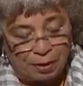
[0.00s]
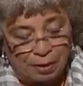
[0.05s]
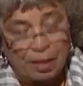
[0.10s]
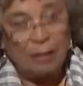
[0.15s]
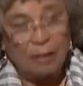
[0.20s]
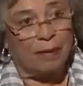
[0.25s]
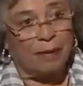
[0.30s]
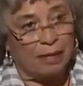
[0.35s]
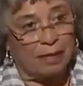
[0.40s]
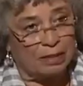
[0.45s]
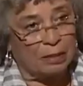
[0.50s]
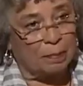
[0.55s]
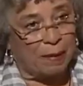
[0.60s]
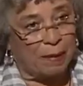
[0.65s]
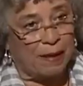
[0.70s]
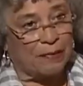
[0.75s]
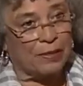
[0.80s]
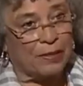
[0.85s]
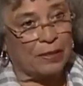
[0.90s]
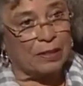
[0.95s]
pretty
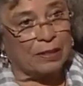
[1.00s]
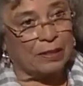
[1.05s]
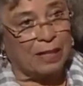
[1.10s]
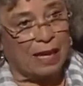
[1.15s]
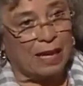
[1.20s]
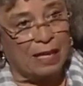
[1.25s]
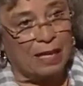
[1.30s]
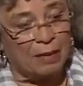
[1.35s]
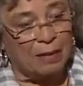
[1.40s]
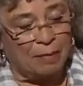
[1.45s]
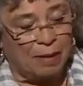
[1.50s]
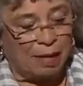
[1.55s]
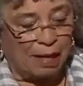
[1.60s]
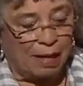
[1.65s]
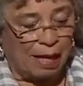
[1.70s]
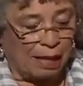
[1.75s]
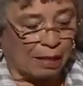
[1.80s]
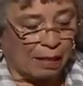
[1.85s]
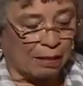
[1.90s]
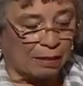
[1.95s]
much by the same
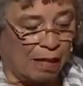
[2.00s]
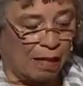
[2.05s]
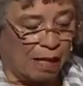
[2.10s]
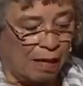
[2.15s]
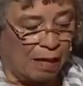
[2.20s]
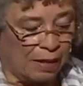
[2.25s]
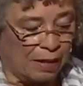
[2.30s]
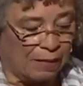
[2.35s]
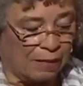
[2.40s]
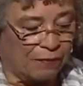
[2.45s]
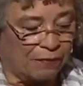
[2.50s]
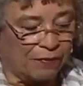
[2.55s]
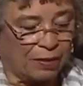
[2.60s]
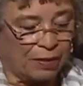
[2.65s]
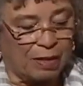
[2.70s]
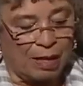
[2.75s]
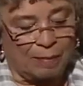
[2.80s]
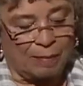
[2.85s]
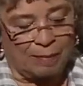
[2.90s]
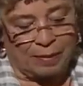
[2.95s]
economic
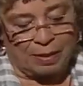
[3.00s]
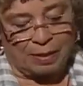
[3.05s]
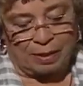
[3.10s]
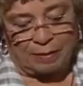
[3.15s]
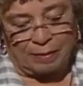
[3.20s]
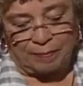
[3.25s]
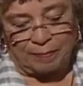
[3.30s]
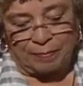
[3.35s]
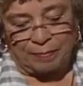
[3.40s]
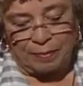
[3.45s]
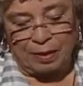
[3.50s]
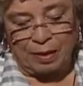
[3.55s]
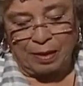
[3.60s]
phenomena